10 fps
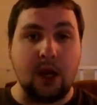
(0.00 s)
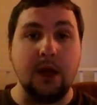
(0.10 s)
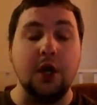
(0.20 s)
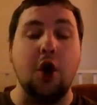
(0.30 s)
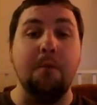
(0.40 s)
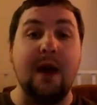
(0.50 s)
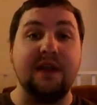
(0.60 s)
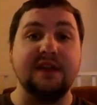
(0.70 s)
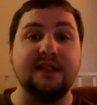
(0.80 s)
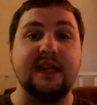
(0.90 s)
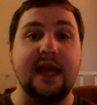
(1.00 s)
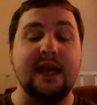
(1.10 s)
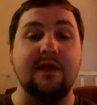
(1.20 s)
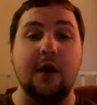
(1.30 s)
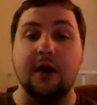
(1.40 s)
you know, Beth is
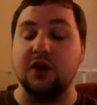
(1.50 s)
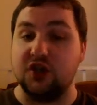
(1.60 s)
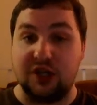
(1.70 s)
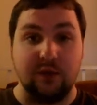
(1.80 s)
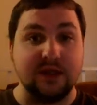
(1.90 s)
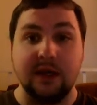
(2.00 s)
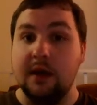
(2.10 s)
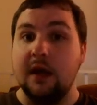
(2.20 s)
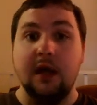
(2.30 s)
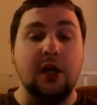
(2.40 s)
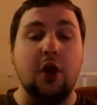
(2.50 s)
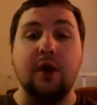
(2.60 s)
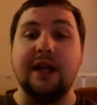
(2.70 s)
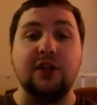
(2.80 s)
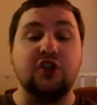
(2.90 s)
taken there because she was, you know,
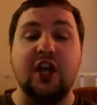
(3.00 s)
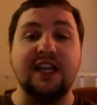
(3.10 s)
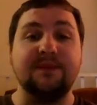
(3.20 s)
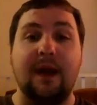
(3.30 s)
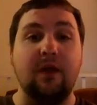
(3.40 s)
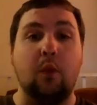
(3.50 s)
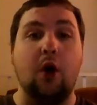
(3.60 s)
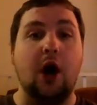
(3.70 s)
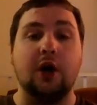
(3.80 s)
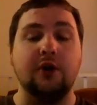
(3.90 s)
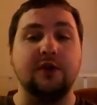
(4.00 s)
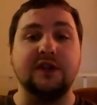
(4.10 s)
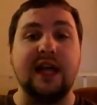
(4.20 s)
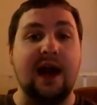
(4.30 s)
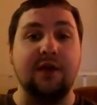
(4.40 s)
getting chased by the
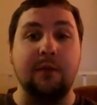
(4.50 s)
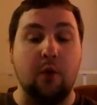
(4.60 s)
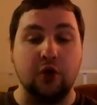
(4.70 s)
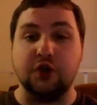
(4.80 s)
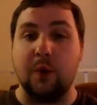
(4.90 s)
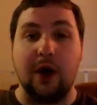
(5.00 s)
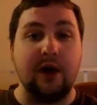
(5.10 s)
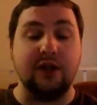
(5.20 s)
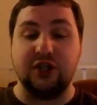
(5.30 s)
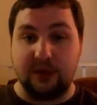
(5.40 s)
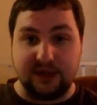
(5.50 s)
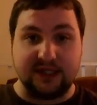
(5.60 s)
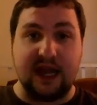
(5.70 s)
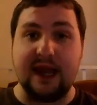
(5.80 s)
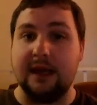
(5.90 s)
walkers at the mortuary, and she was
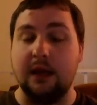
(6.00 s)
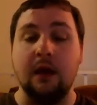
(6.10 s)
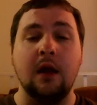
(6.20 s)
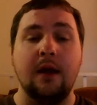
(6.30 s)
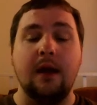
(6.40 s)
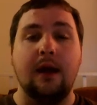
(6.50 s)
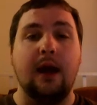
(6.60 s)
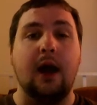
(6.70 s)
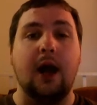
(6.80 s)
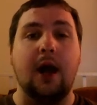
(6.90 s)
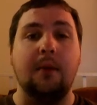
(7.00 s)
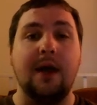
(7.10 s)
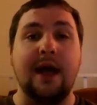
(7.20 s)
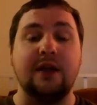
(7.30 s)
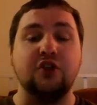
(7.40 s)
taken. Um,
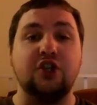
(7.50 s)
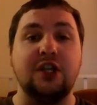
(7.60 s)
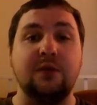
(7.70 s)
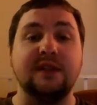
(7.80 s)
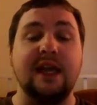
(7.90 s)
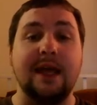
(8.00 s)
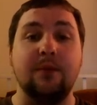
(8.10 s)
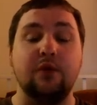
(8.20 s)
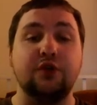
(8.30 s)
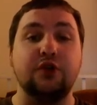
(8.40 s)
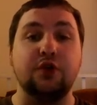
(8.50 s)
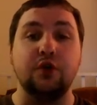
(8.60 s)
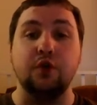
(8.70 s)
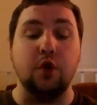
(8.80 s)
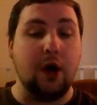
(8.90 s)
and she was able
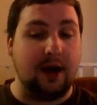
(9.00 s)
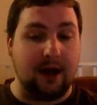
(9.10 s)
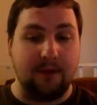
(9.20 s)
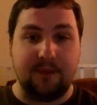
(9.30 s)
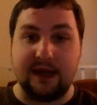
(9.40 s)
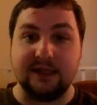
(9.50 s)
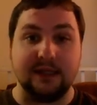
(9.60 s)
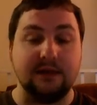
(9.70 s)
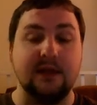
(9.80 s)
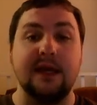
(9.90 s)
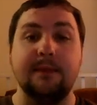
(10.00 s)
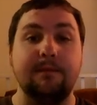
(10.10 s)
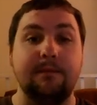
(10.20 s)
to uh, basically